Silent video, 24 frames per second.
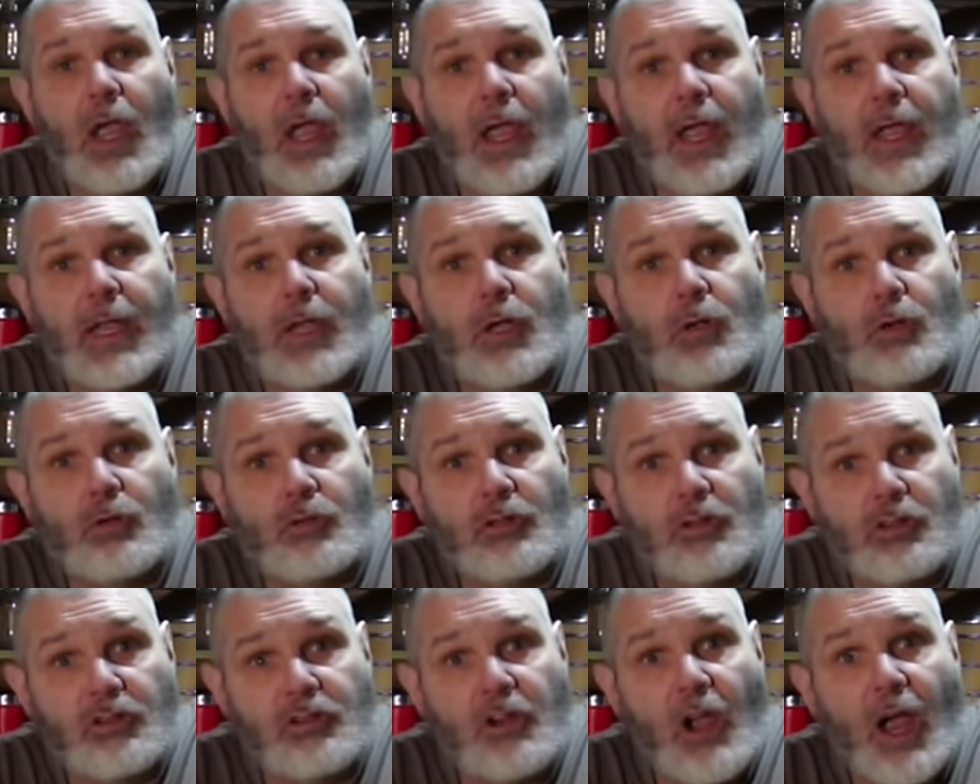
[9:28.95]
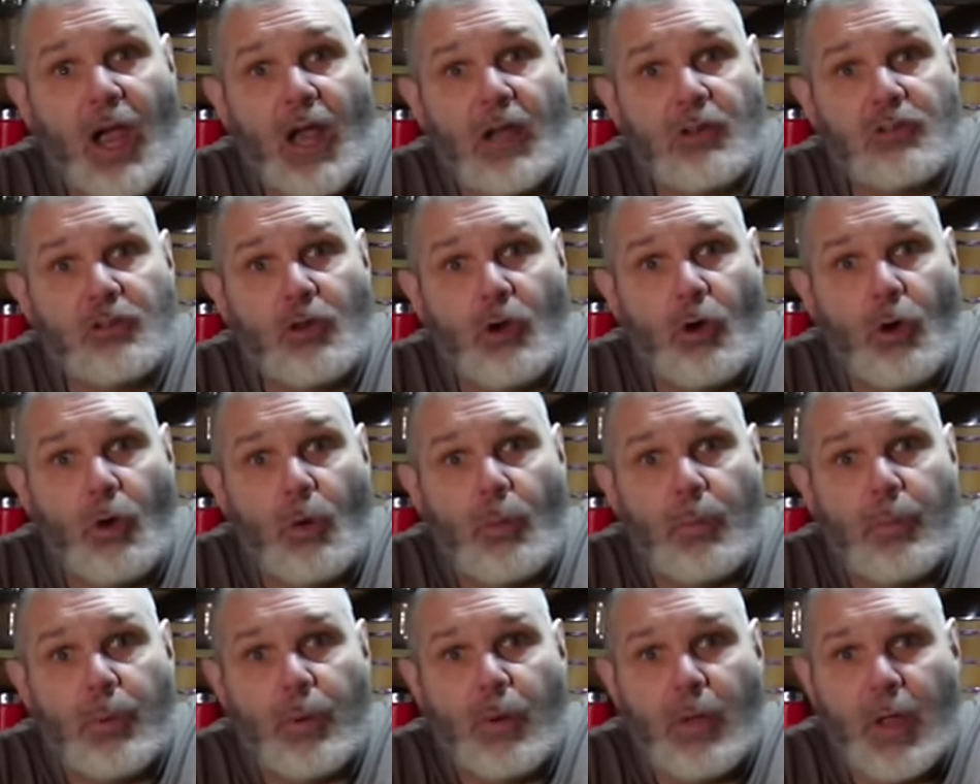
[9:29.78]
it used to charge
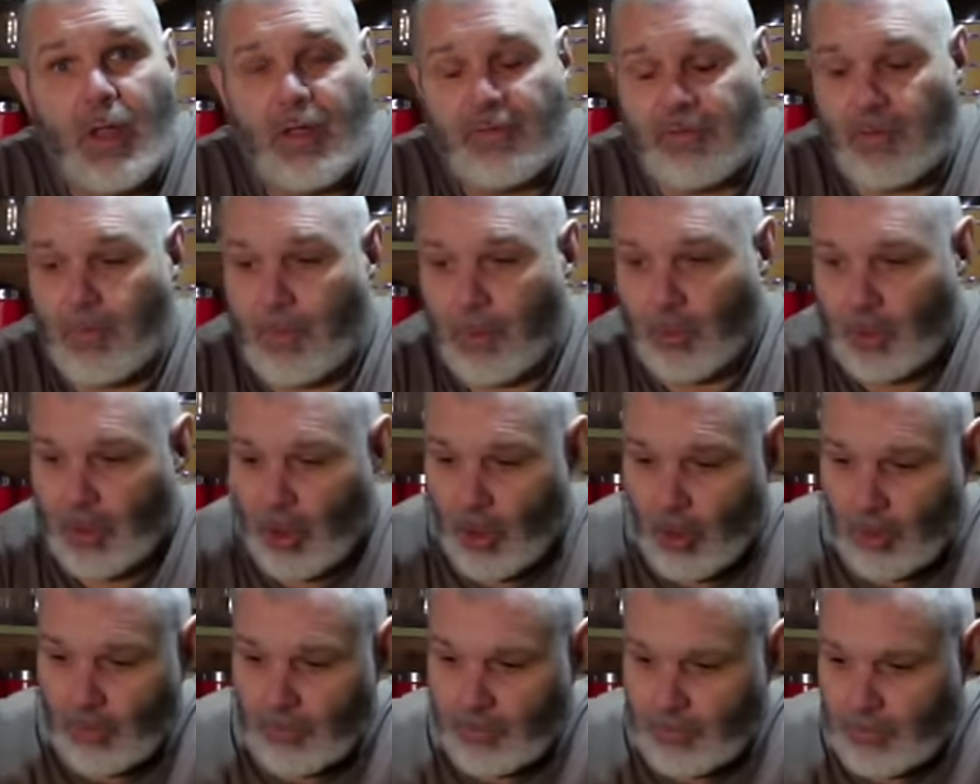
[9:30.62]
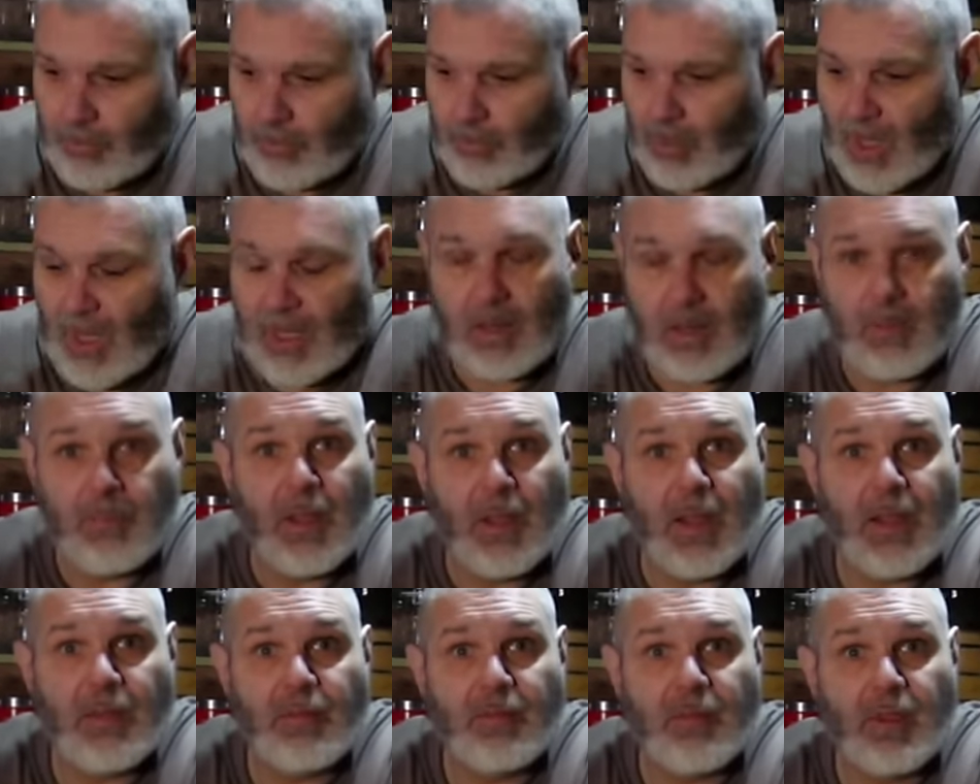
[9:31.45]
up if I put it on like the
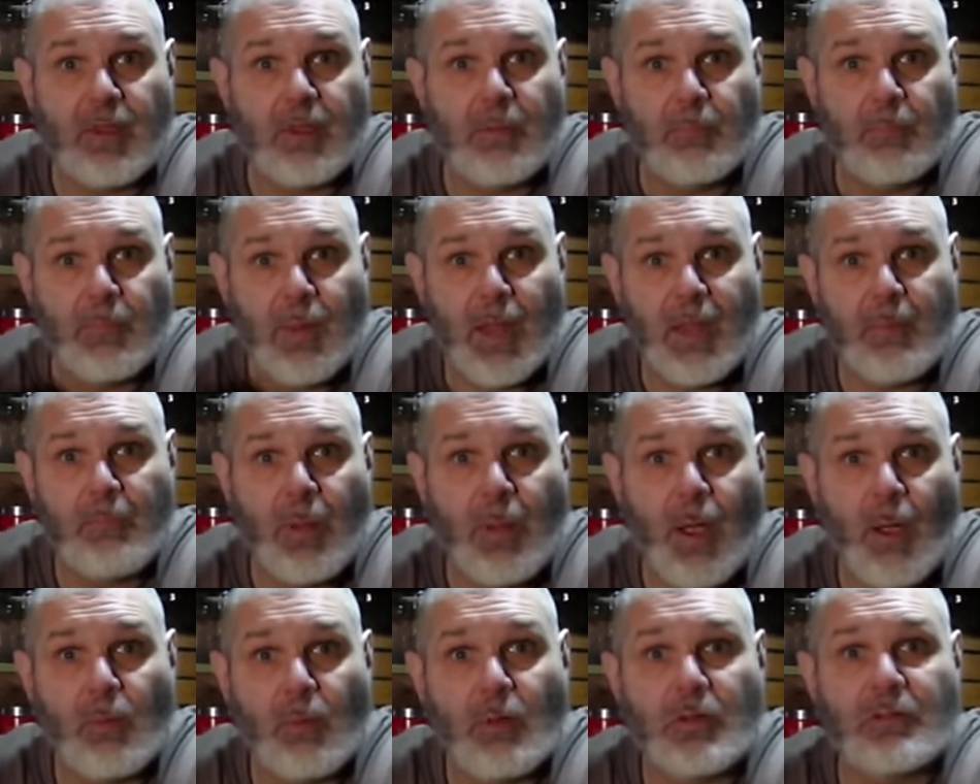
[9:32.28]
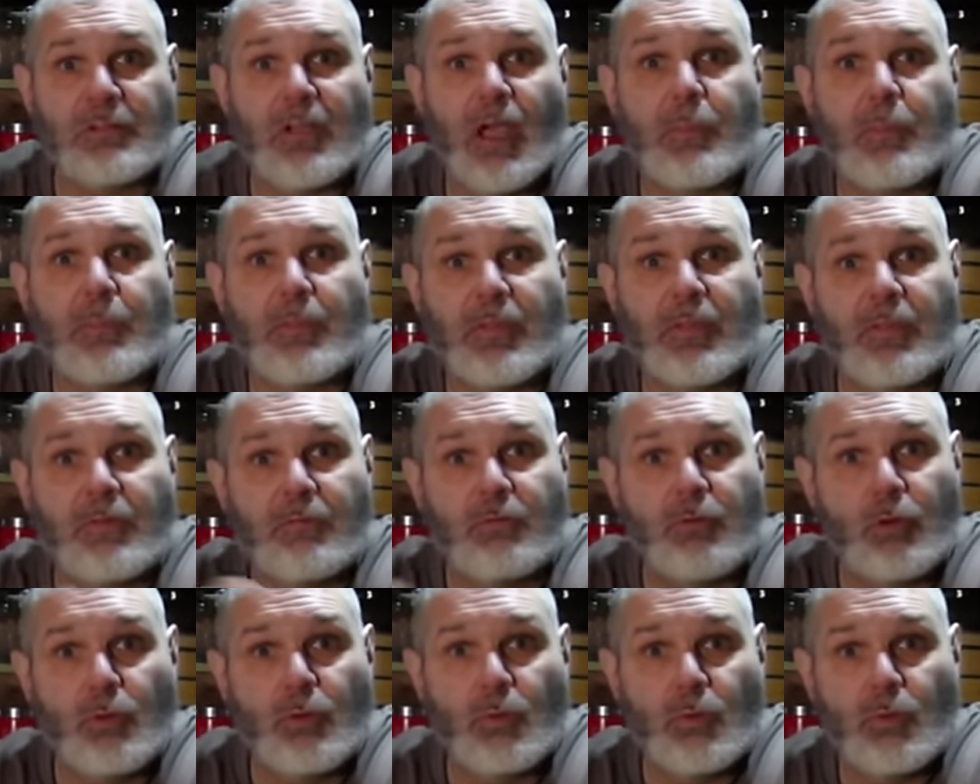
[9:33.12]
main thing, main power type of thing
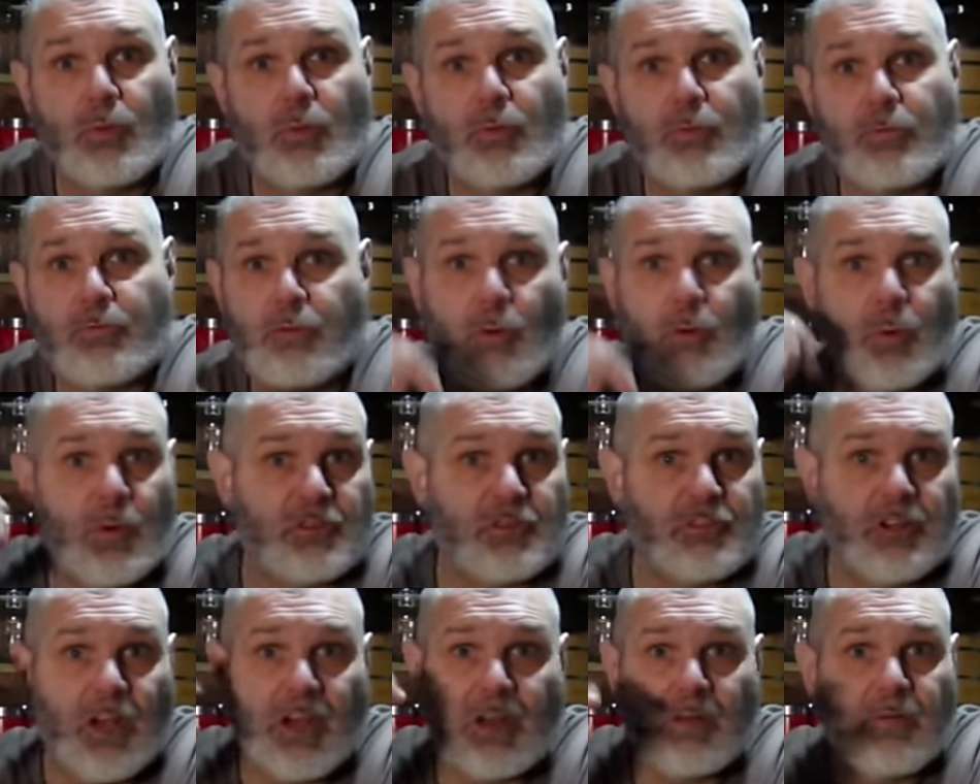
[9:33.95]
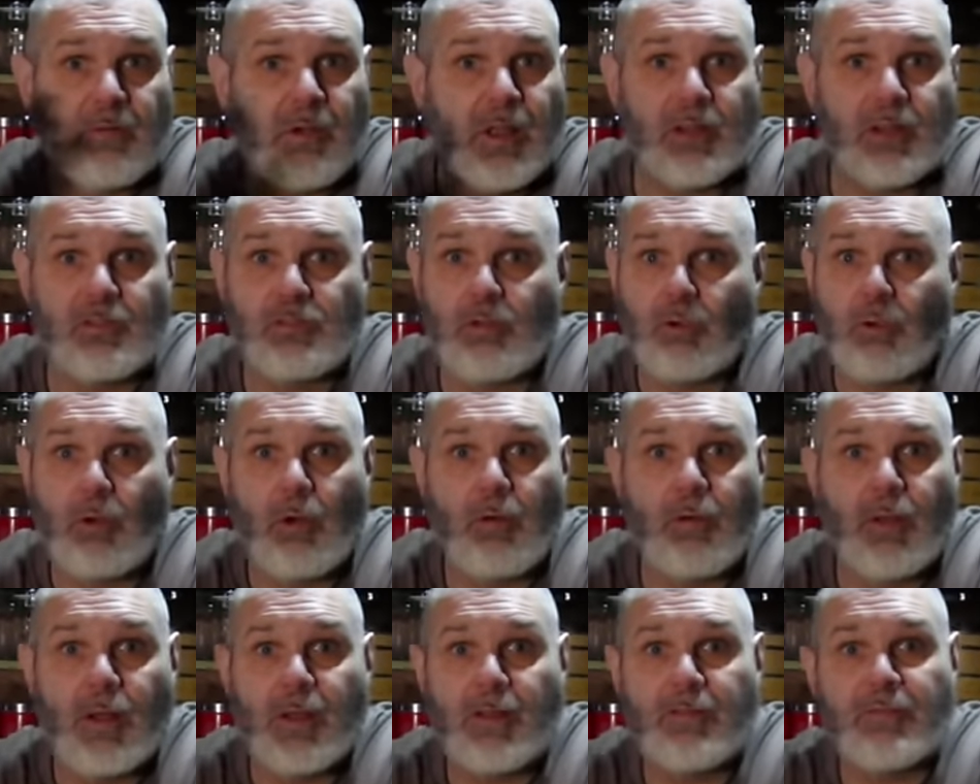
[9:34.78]
through through a generator
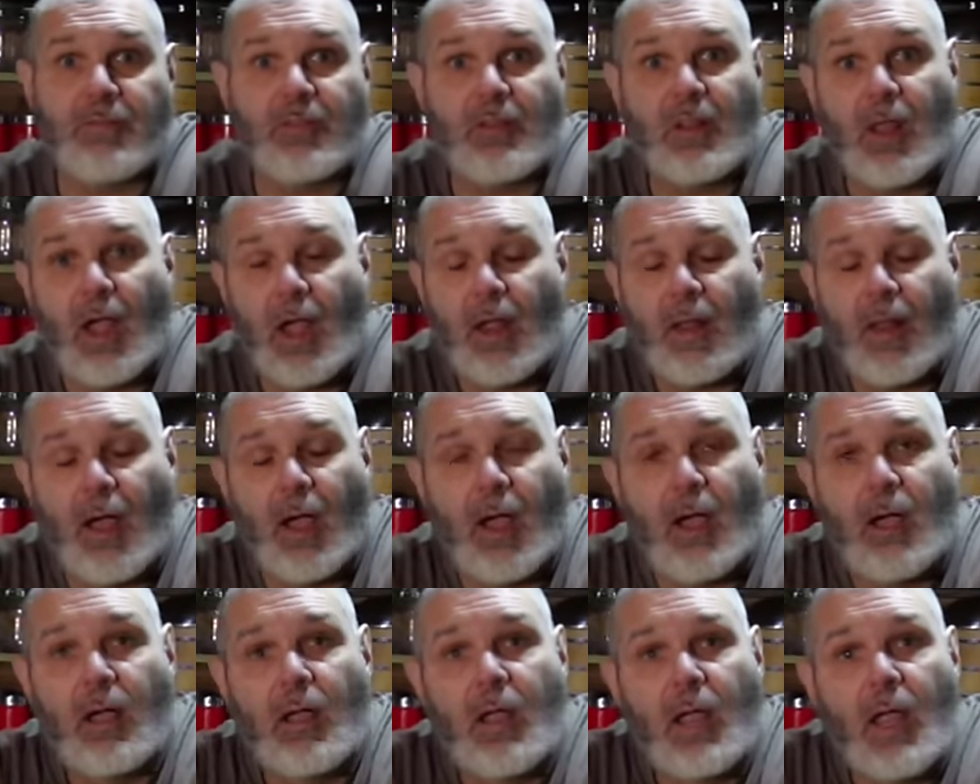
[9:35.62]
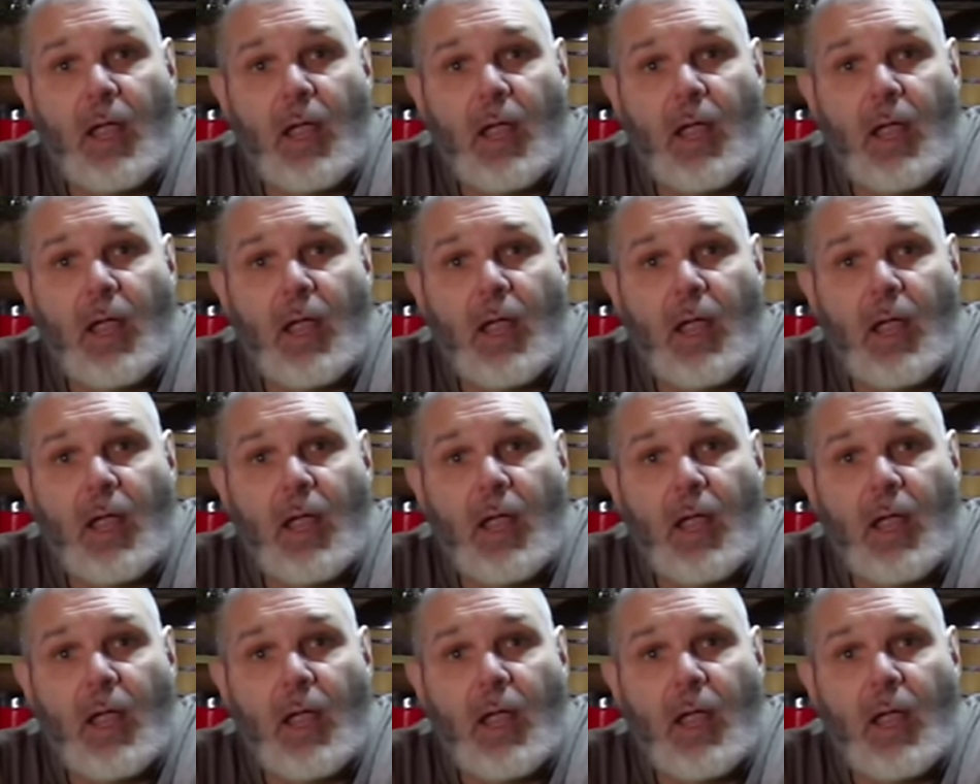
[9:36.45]
or anything like that.